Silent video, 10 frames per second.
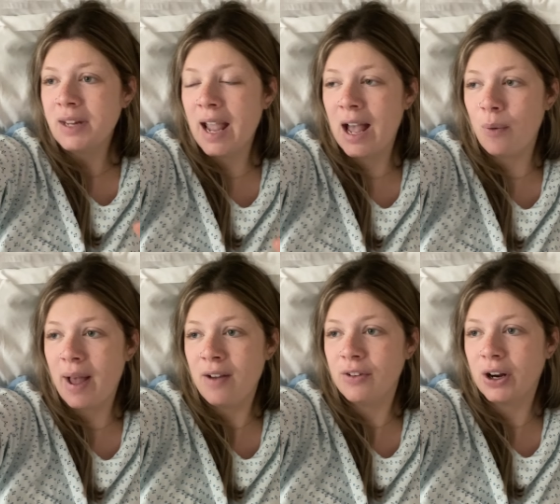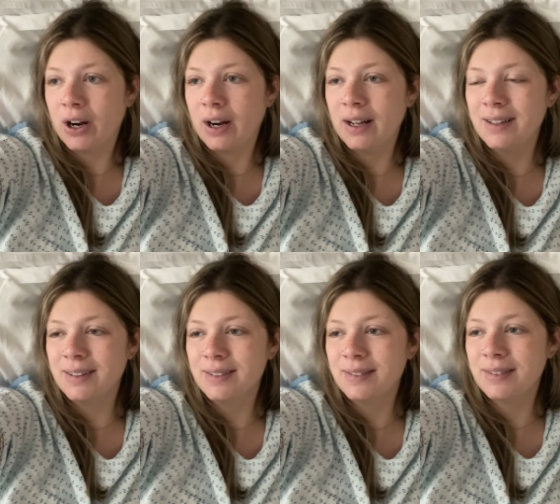However,
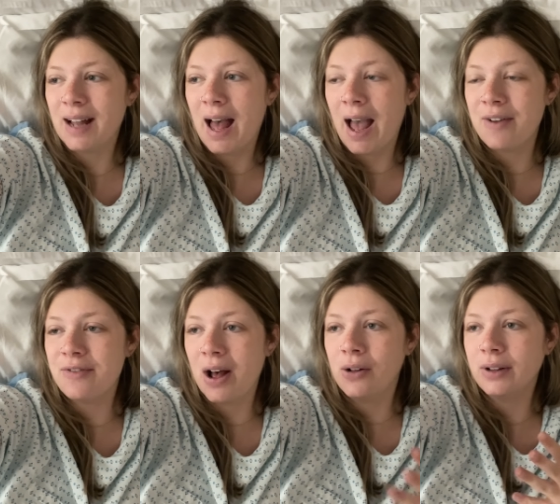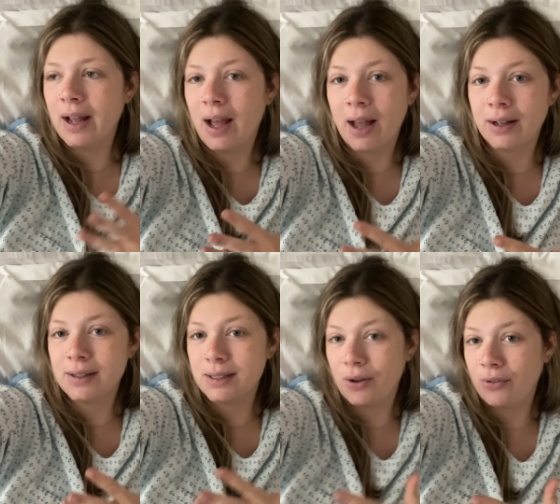I felt like I could
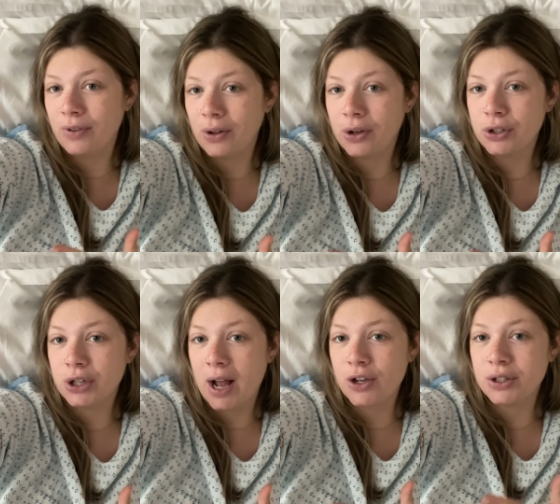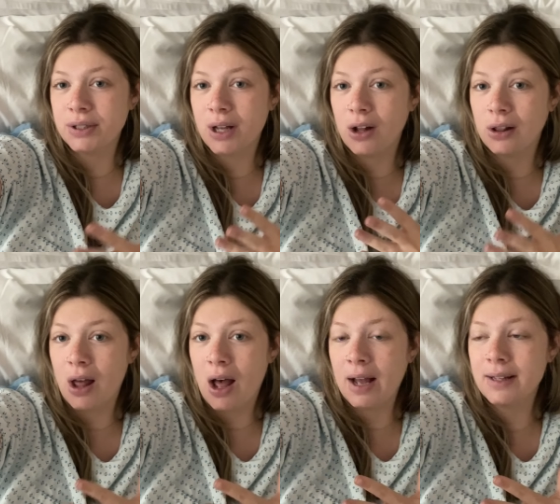still feel contractions a
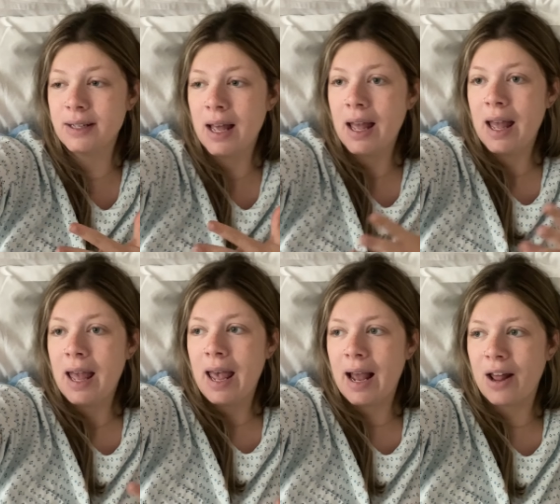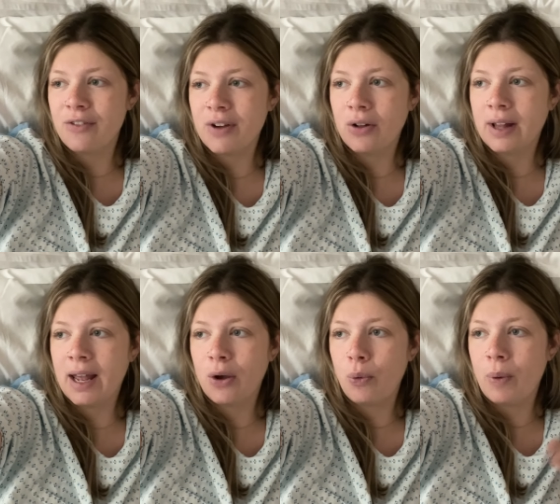lot and I felt
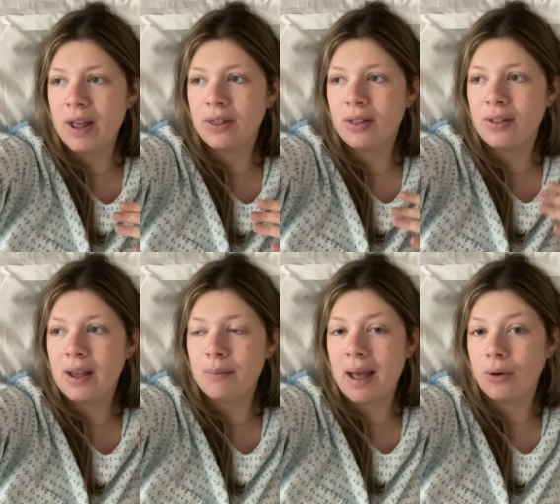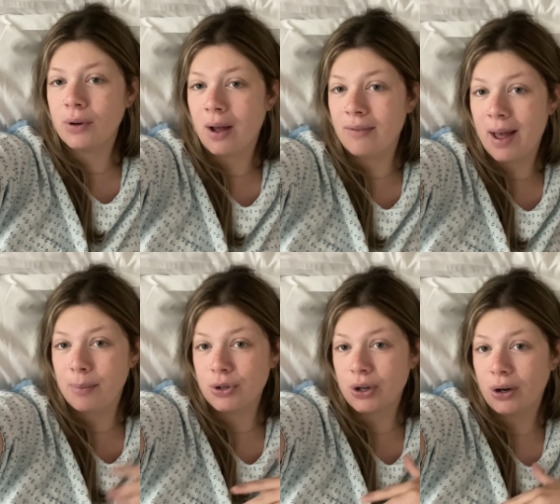like with the amount of
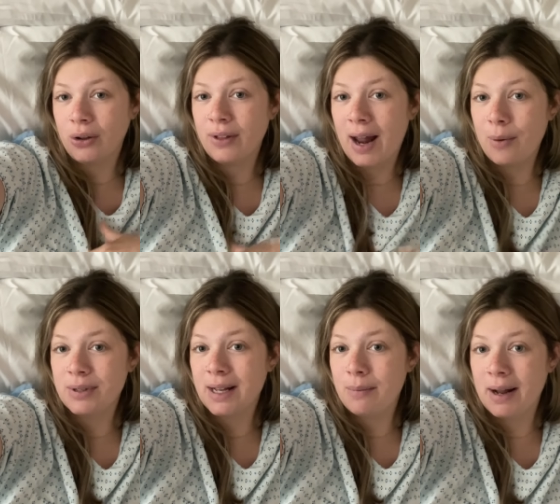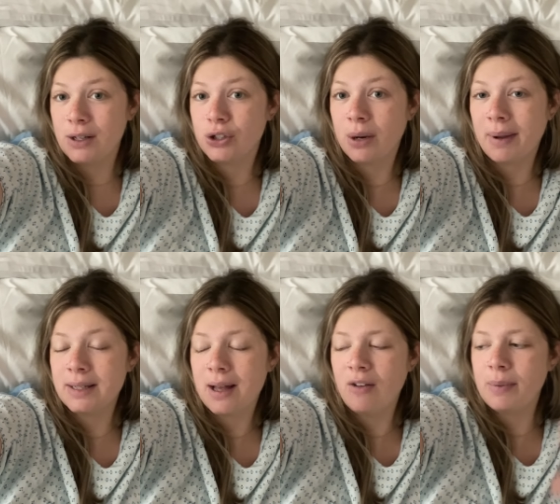epidural that I was administering myself,